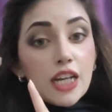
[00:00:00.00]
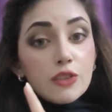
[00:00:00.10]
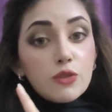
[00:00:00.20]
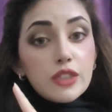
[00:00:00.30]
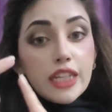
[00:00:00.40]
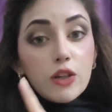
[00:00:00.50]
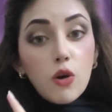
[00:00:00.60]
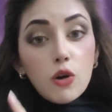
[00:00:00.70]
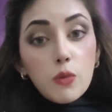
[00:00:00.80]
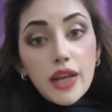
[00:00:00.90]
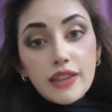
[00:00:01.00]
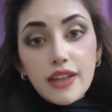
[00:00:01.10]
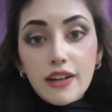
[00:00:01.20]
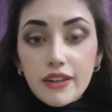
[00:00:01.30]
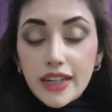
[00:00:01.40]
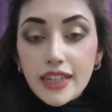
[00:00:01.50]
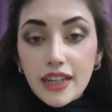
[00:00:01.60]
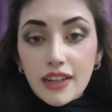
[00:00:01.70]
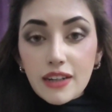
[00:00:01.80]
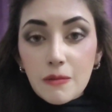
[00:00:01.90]
to decode while they are
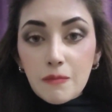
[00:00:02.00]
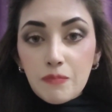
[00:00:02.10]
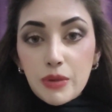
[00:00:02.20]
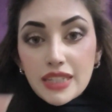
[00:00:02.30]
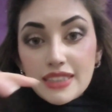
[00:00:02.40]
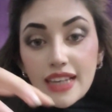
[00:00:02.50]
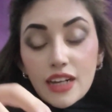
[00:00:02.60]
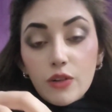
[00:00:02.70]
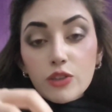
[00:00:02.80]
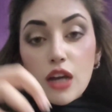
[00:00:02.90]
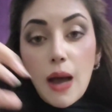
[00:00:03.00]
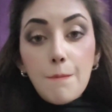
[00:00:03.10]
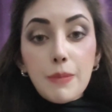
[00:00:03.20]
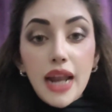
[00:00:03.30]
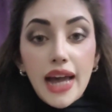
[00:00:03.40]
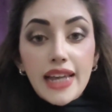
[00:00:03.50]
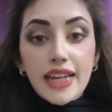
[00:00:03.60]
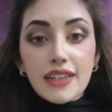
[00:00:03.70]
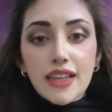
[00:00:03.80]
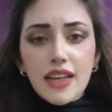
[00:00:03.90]
reading, because they are going to apply
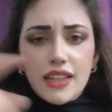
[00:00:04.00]
it.